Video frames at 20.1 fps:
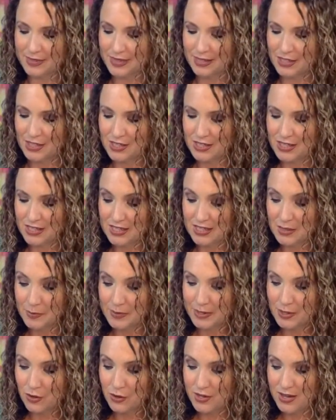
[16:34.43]
just to
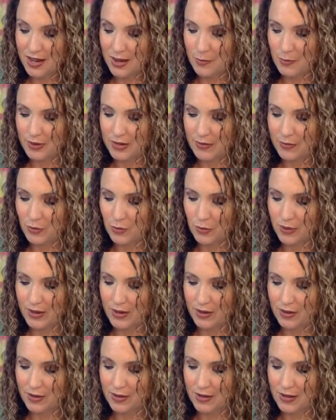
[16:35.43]
spend our time whenever we
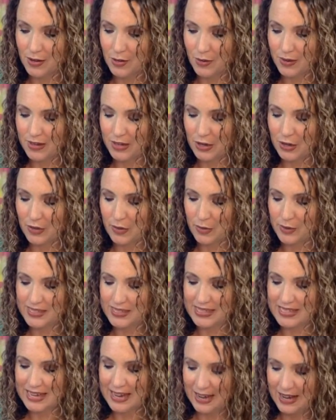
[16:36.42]
are going. There was a
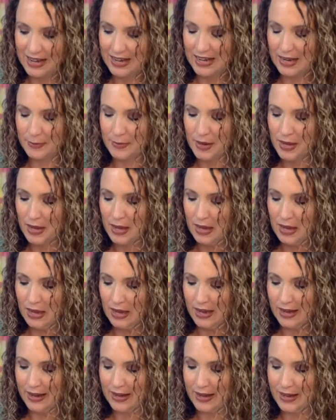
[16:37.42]
time
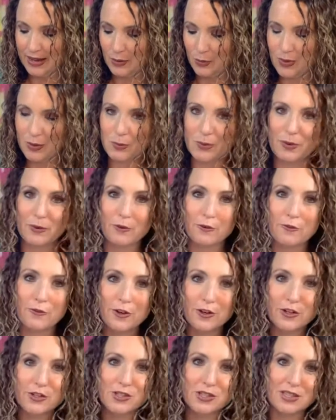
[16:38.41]
when we were
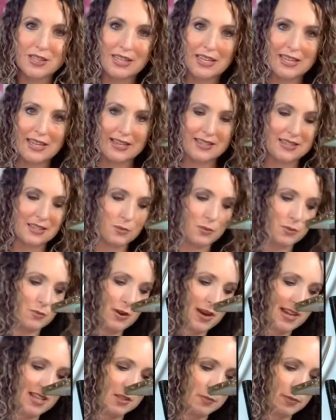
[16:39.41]
first connected with
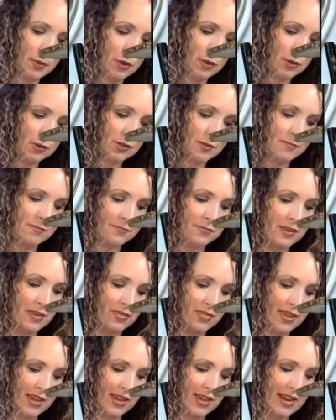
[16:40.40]
Rice Bowls
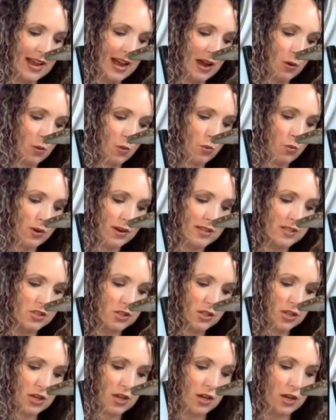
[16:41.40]
that I wanted to
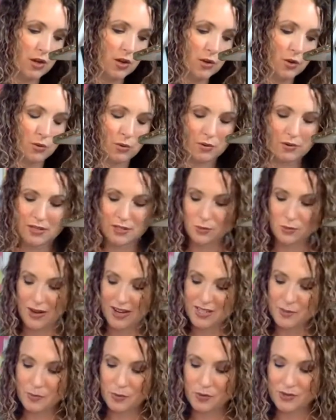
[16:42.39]
go because
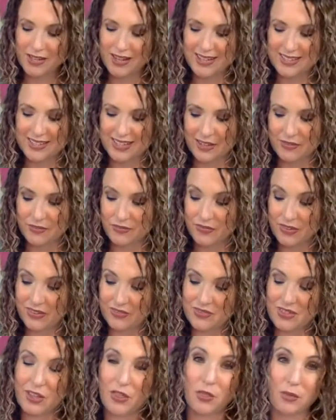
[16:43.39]
Rice Bowls has like
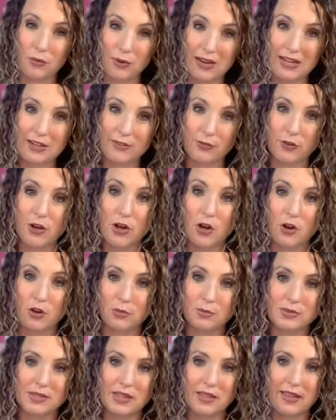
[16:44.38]
53 different
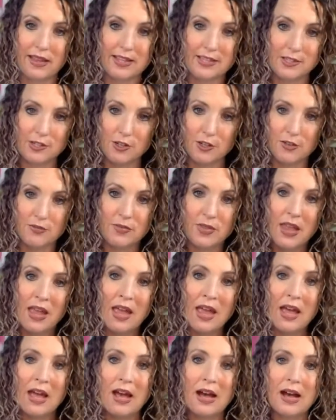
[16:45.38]
homes that they serve.
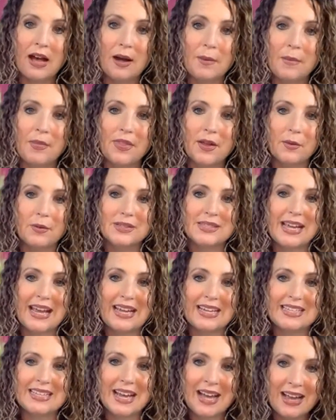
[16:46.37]
There was
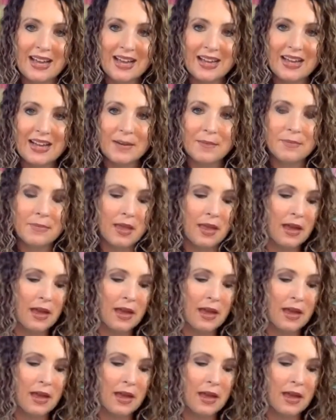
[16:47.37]
a time